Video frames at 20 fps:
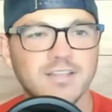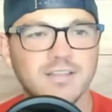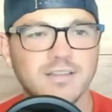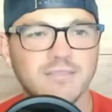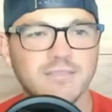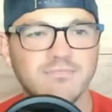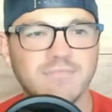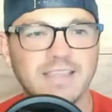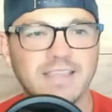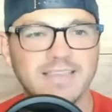
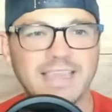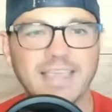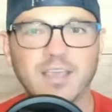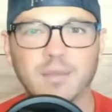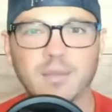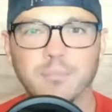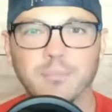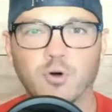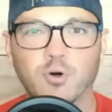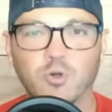that they
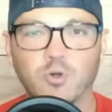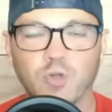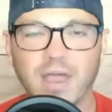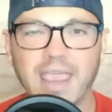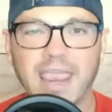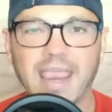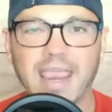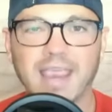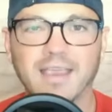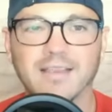could
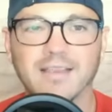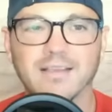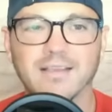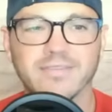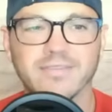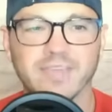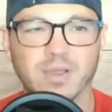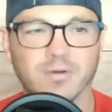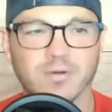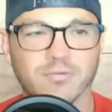play
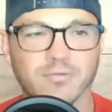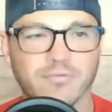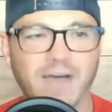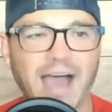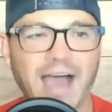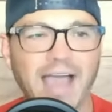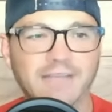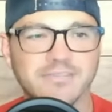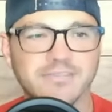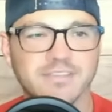their
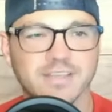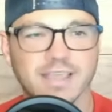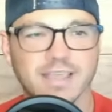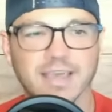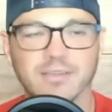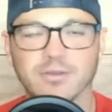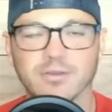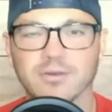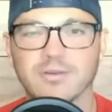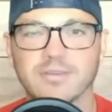fives
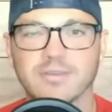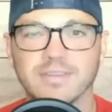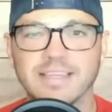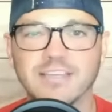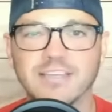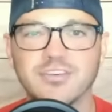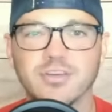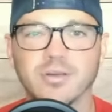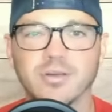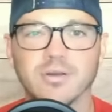together
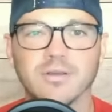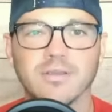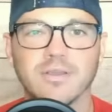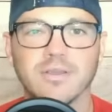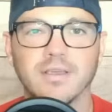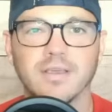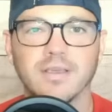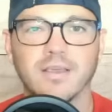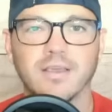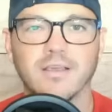this year.
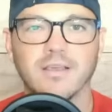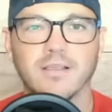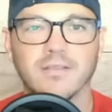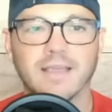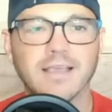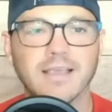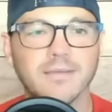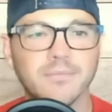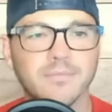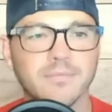
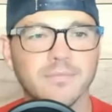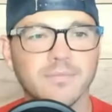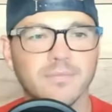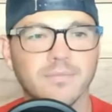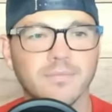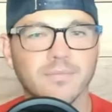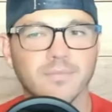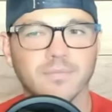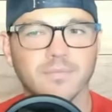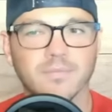Like
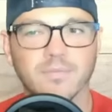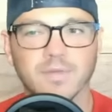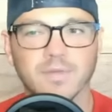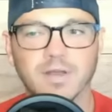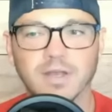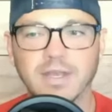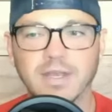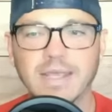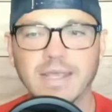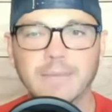
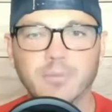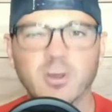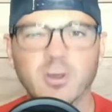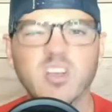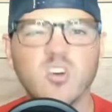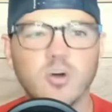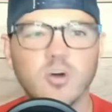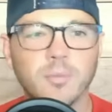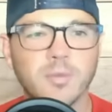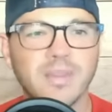Nick
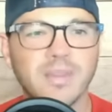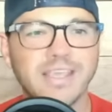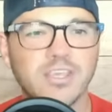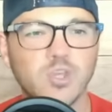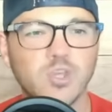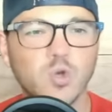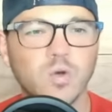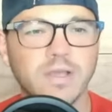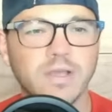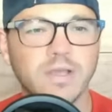Pringle and Malik
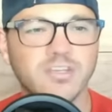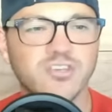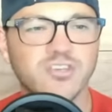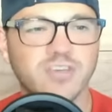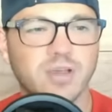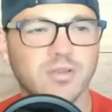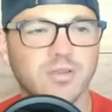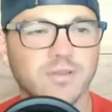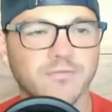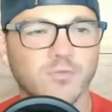Ewan
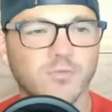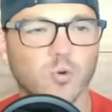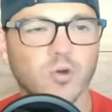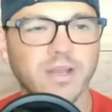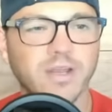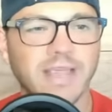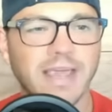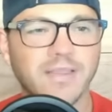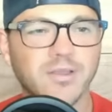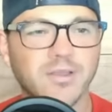sharing the floor
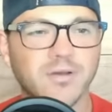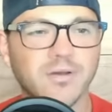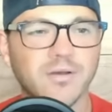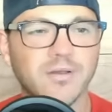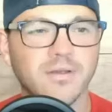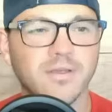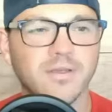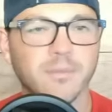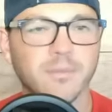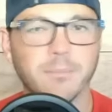together
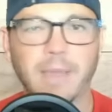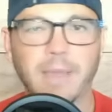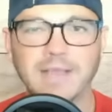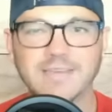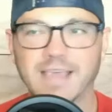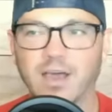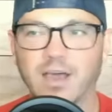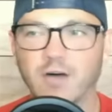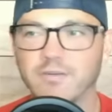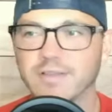makes
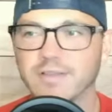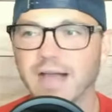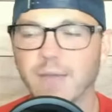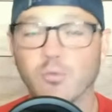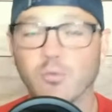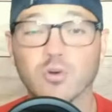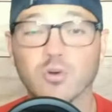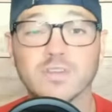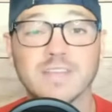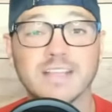a hell of a lot
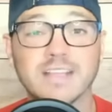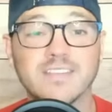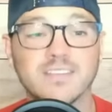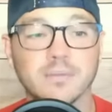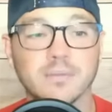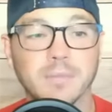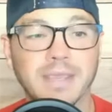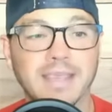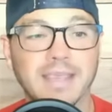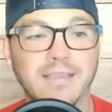more sense to
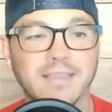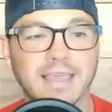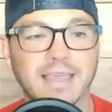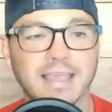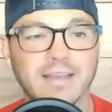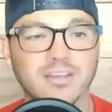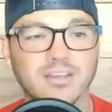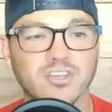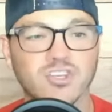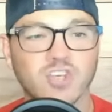me
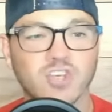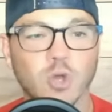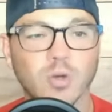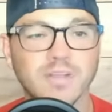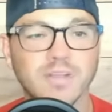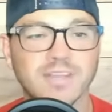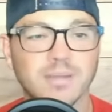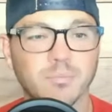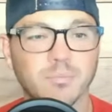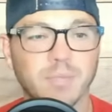than
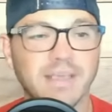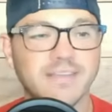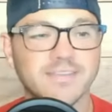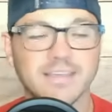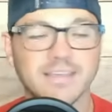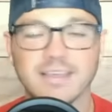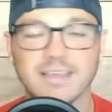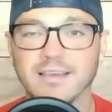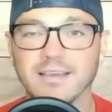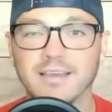Jonas and Big Z